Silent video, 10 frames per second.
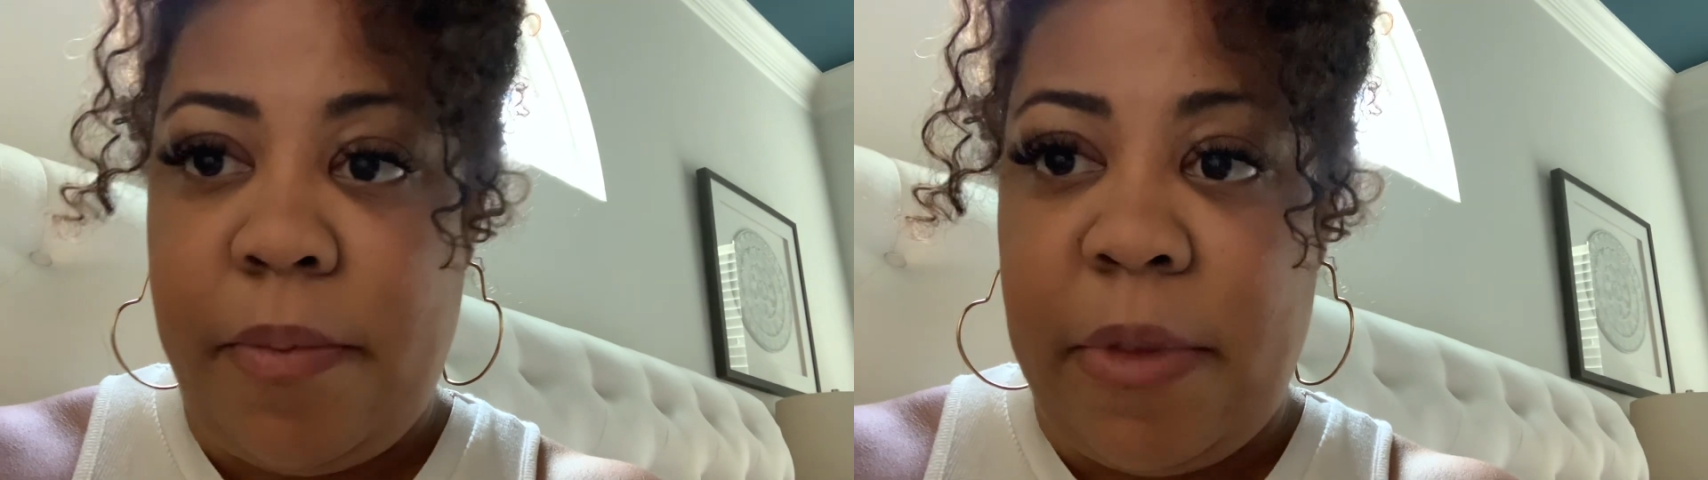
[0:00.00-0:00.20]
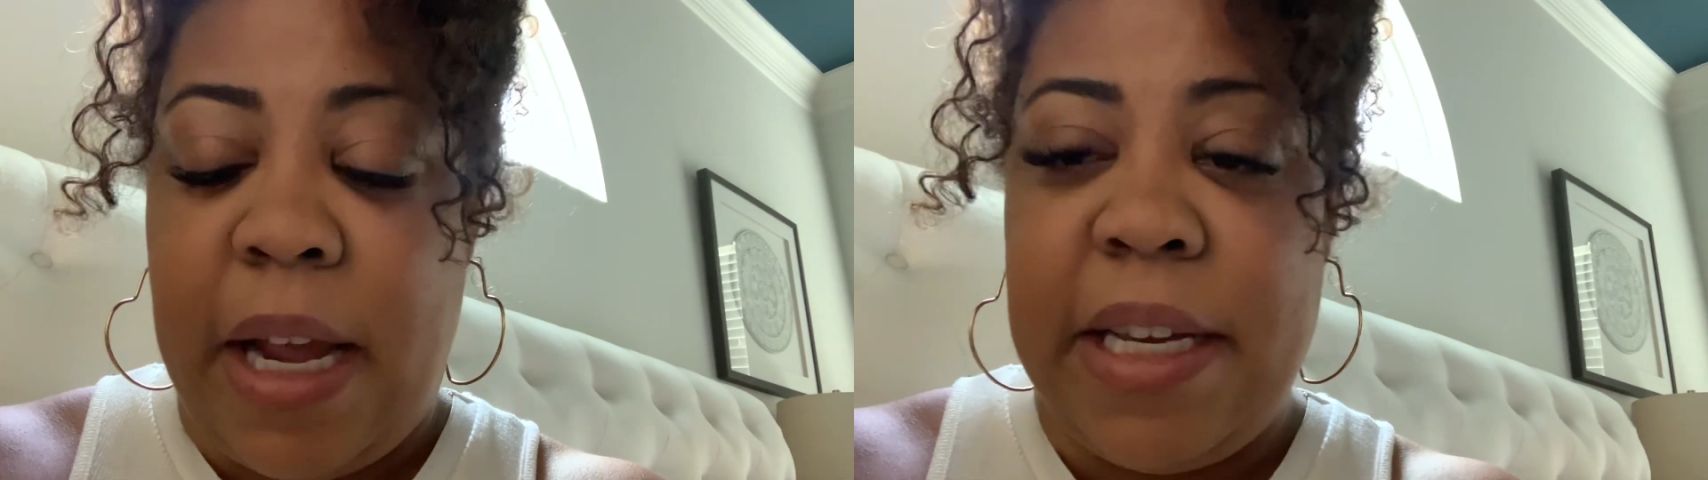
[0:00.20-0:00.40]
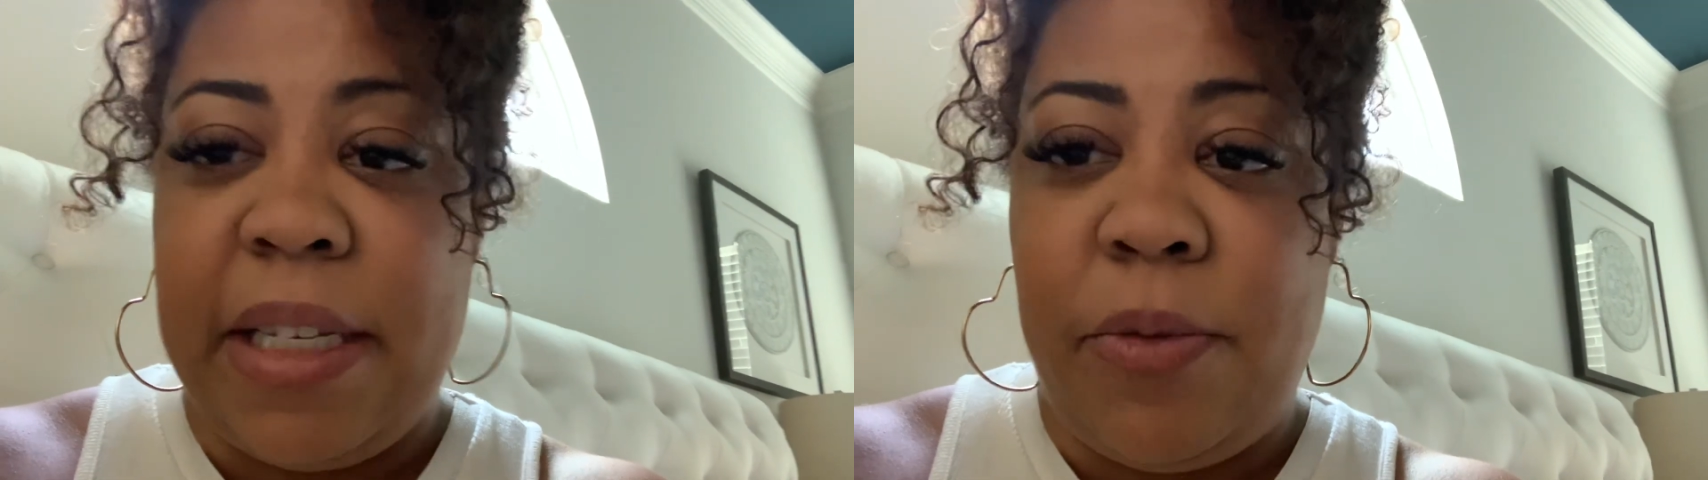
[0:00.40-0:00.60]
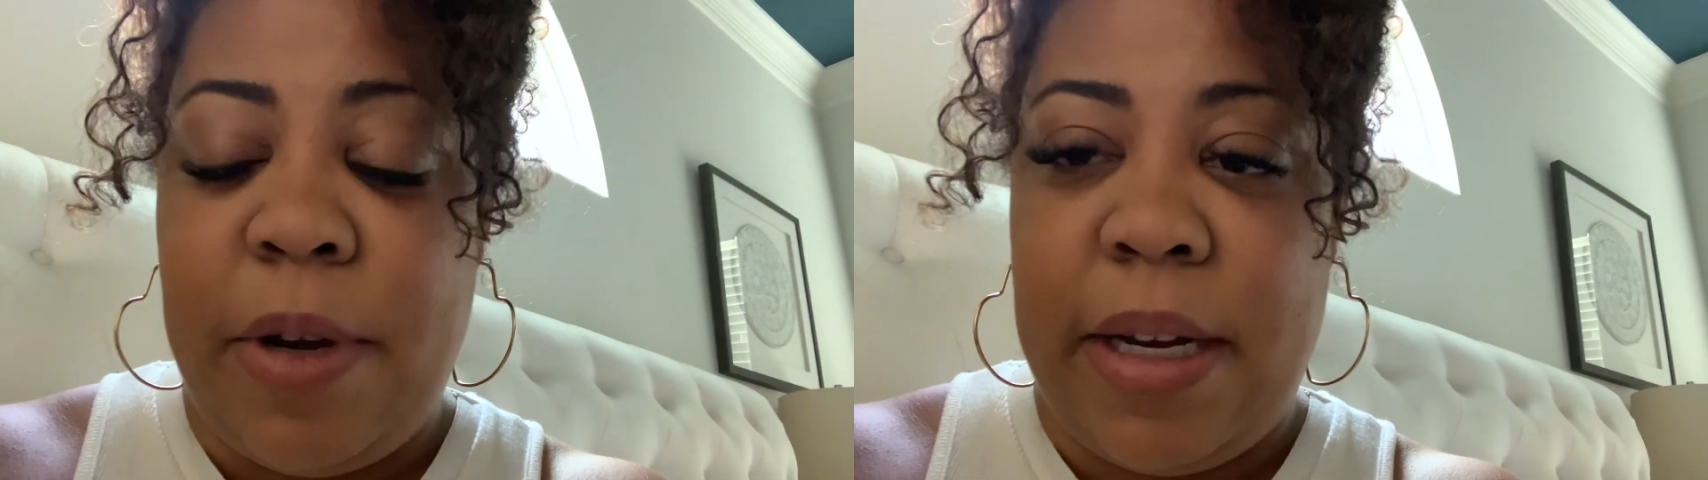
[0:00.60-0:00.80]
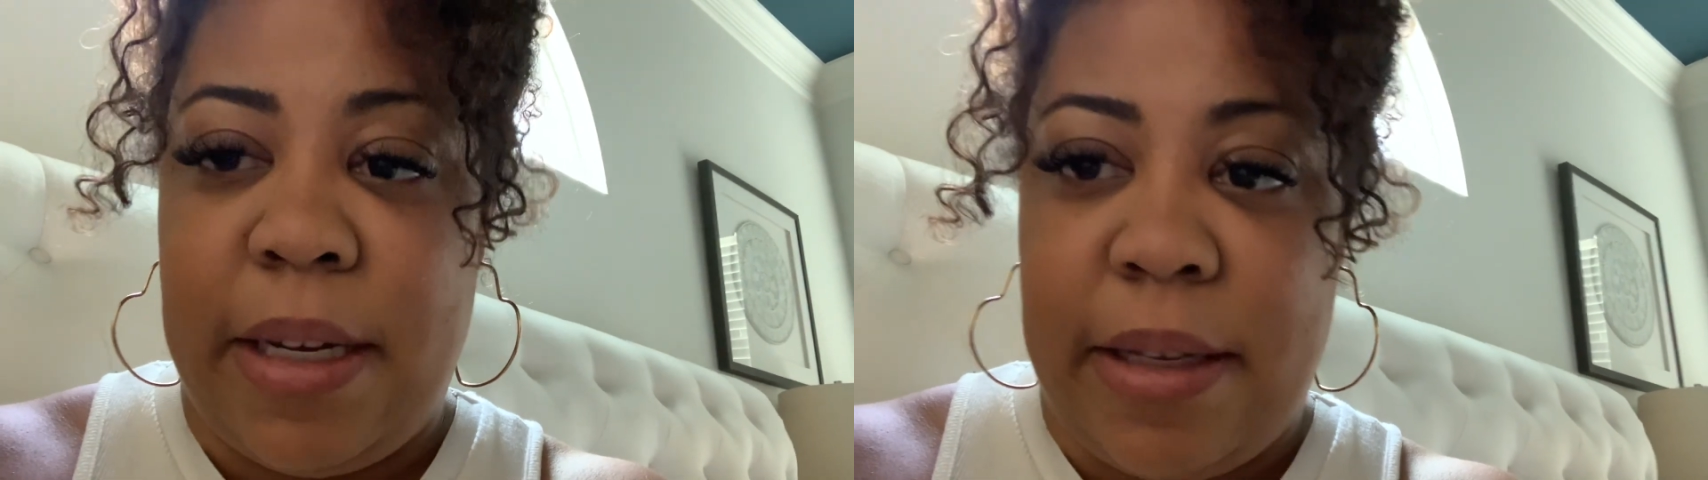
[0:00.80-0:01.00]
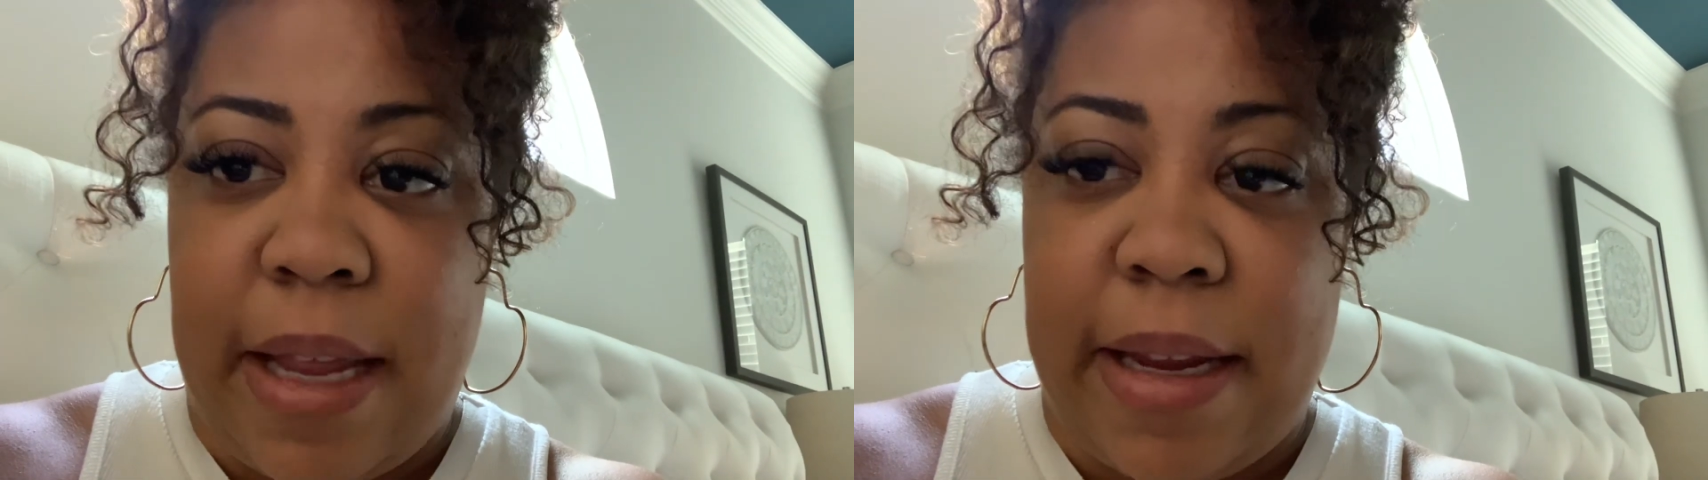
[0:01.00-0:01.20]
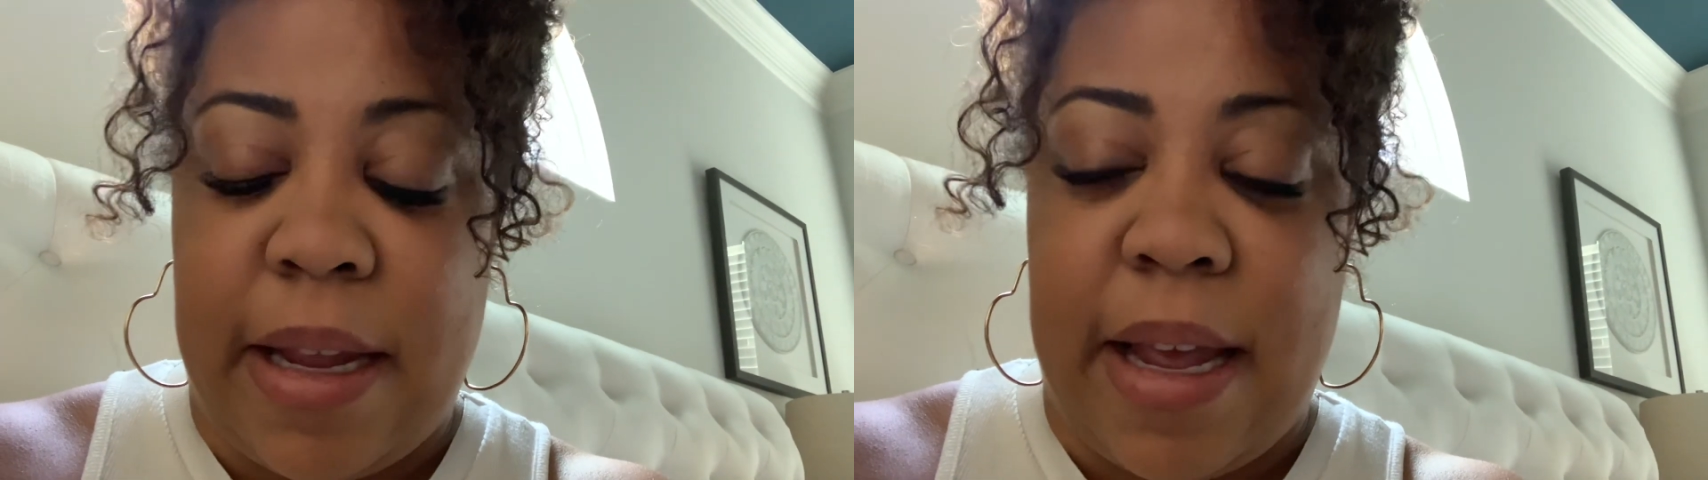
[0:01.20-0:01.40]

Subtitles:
I just wanted to, like,